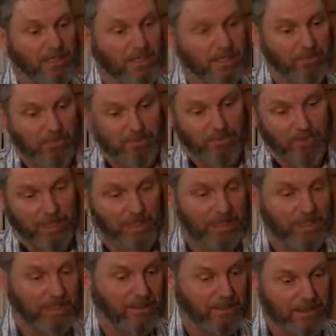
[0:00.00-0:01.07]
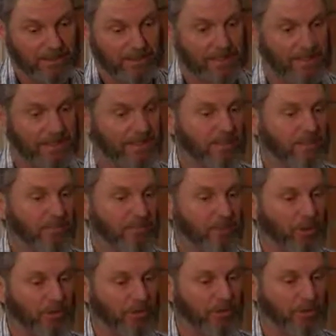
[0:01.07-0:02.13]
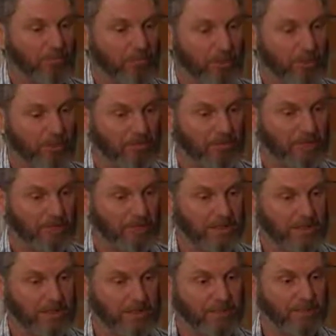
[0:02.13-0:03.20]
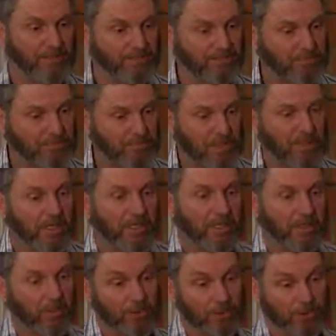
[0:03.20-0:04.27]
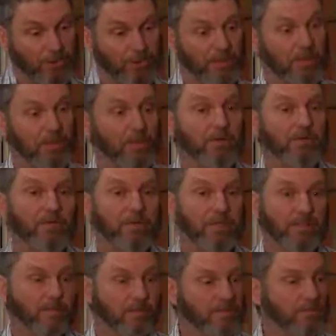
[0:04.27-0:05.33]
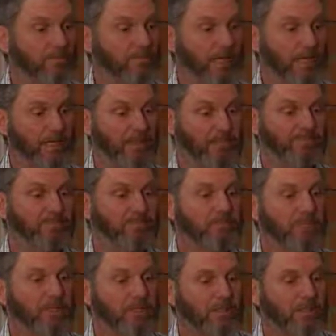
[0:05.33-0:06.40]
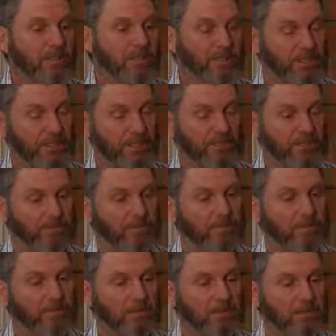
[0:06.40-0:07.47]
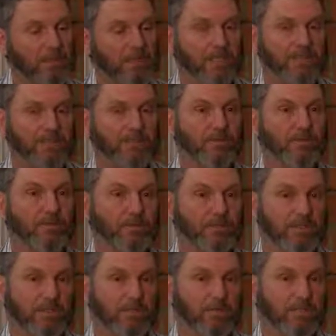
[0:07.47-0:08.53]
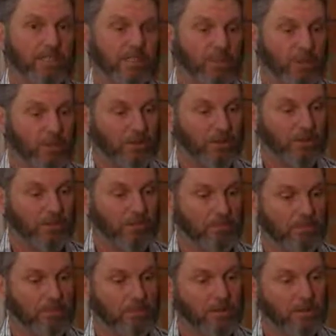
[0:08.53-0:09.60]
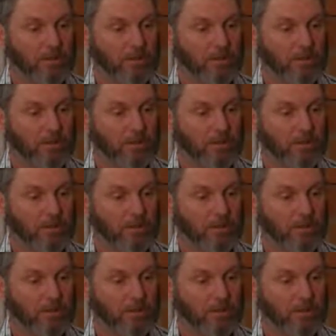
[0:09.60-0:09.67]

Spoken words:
So we could run this test in the bottom of the boat, basically. And it worked really well. We found it achieved as good a result as microscopy.